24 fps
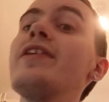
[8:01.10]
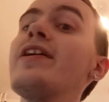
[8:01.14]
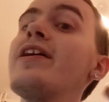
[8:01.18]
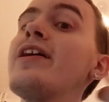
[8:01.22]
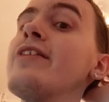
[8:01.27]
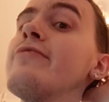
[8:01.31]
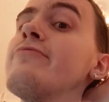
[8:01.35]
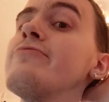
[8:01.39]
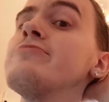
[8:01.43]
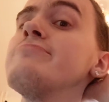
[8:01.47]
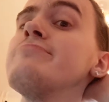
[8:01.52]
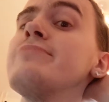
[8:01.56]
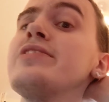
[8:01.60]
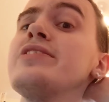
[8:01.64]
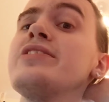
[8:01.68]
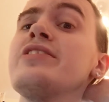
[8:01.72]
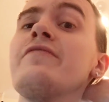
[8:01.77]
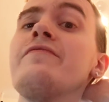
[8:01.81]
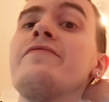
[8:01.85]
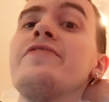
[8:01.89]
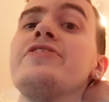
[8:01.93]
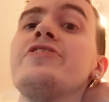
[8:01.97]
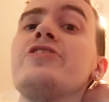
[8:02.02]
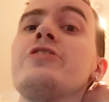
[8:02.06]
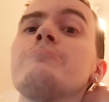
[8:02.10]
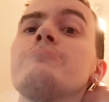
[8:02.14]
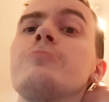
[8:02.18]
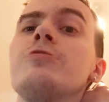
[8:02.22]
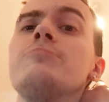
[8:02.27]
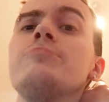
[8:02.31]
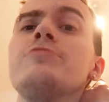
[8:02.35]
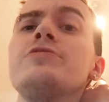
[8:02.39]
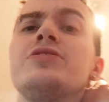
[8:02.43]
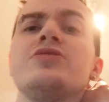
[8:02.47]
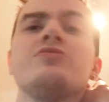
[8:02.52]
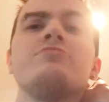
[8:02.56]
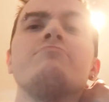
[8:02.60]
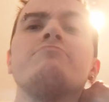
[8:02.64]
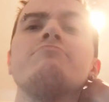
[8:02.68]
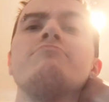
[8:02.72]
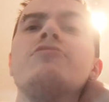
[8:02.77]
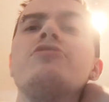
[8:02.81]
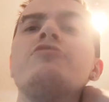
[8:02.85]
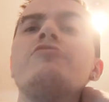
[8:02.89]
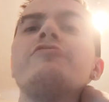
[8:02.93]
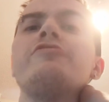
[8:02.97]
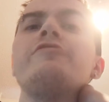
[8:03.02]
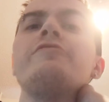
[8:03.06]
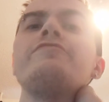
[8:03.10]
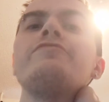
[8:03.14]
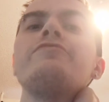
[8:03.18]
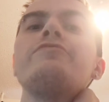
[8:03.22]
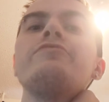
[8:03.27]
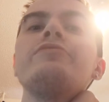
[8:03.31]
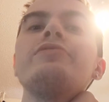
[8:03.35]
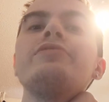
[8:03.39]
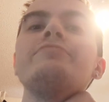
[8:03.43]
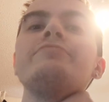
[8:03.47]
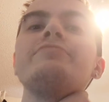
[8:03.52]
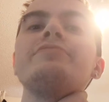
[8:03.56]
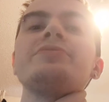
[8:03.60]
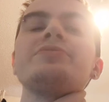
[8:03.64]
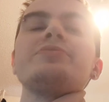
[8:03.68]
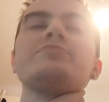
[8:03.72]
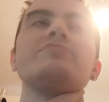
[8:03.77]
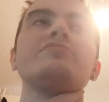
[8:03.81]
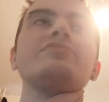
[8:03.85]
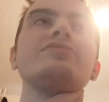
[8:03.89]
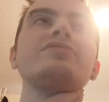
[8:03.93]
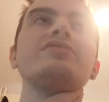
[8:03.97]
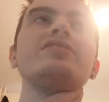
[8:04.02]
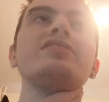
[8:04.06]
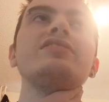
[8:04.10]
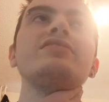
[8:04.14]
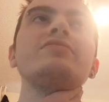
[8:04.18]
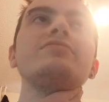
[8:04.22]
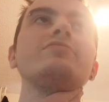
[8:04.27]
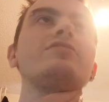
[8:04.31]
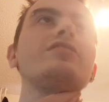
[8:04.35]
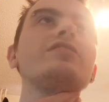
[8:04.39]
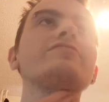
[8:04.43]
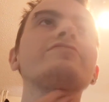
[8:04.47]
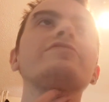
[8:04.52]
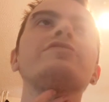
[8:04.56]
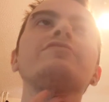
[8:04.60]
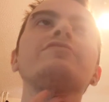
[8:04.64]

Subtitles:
that. I will make a video probably tomorrow for it because I've